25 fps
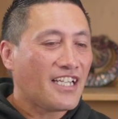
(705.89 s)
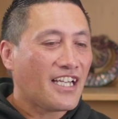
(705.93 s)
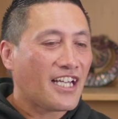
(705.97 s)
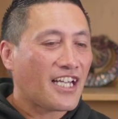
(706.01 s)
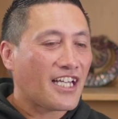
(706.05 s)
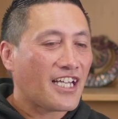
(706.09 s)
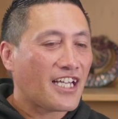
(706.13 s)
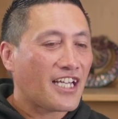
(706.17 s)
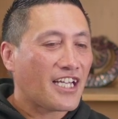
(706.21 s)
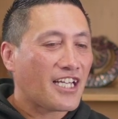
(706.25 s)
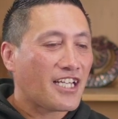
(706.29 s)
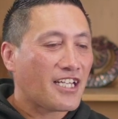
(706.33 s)

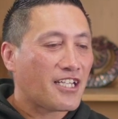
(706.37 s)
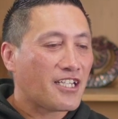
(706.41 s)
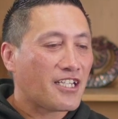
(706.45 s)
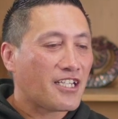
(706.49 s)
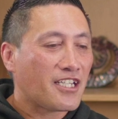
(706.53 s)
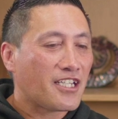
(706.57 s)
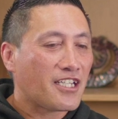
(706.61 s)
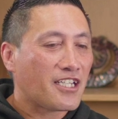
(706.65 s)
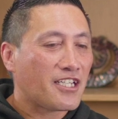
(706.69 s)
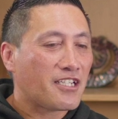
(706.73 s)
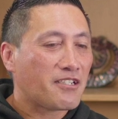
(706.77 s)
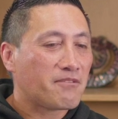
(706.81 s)

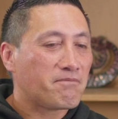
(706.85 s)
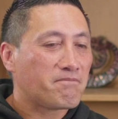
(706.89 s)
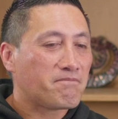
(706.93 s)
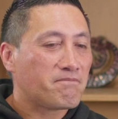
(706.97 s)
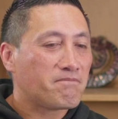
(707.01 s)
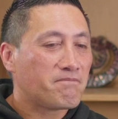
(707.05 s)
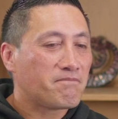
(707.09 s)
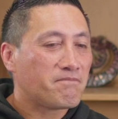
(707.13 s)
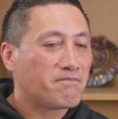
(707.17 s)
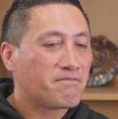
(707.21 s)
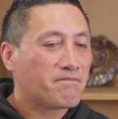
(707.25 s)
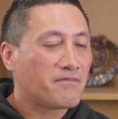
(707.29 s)

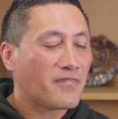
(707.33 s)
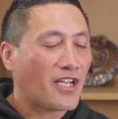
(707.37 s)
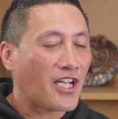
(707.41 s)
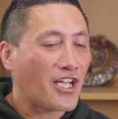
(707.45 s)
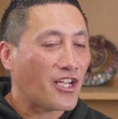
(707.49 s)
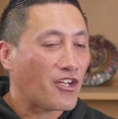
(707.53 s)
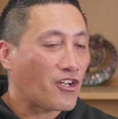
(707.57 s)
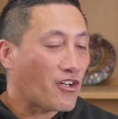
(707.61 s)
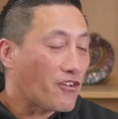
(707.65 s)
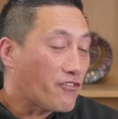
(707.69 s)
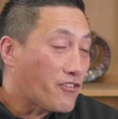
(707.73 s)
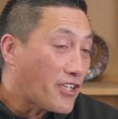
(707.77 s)

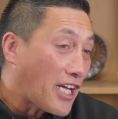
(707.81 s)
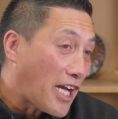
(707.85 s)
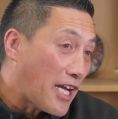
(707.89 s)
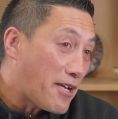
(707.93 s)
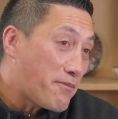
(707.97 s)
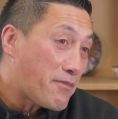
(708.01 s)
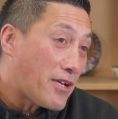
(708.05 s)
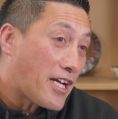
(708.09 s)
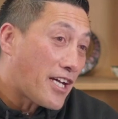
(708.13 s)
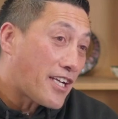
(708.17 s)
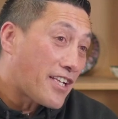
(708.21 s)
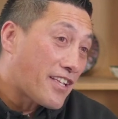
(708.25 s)
and I've
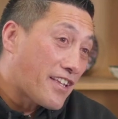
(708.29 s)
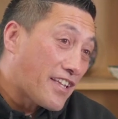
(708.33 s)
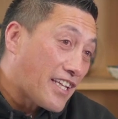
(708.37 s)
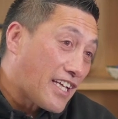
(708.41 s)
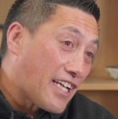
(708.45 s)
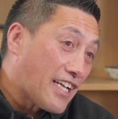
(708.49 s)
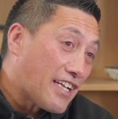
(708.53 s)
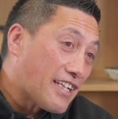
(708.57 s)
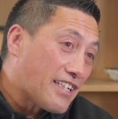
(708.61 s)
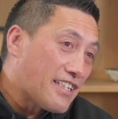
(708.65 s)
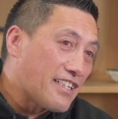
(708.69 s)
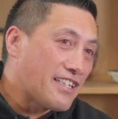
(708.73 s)
came out of there,